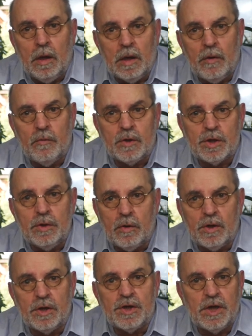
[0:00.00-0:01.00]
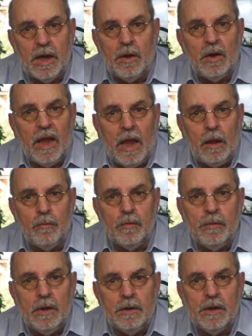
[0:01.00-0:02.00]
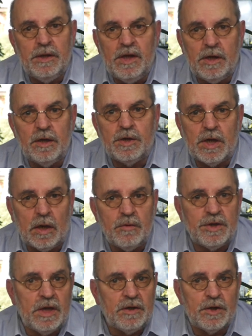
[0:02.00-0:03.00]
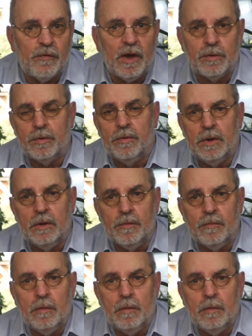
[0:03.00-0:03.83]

there was not a single album that didn't sound satisfactory.